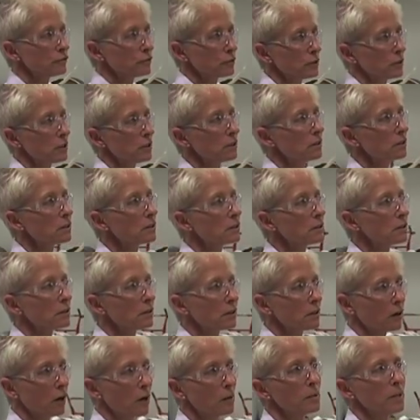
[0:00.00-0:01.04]
foot
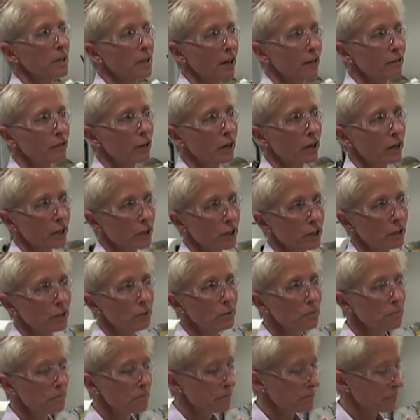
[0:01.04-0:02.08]
carbon Kevlar
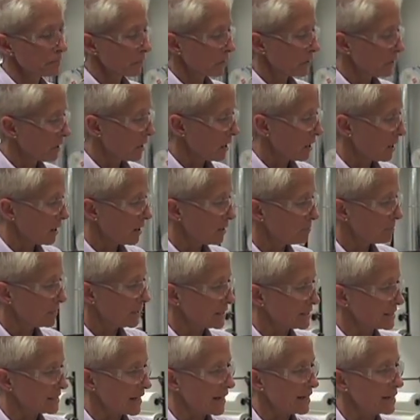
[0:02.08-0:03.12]
canoe. Um,
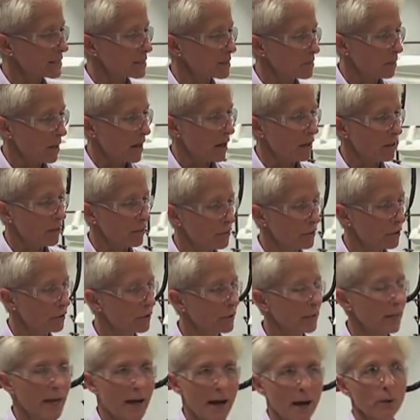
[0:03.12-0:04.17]
it takes about
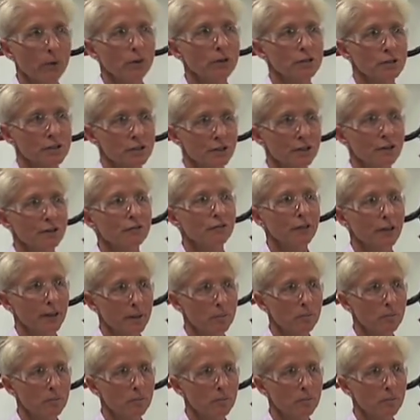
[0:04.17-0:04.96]
thirty hours of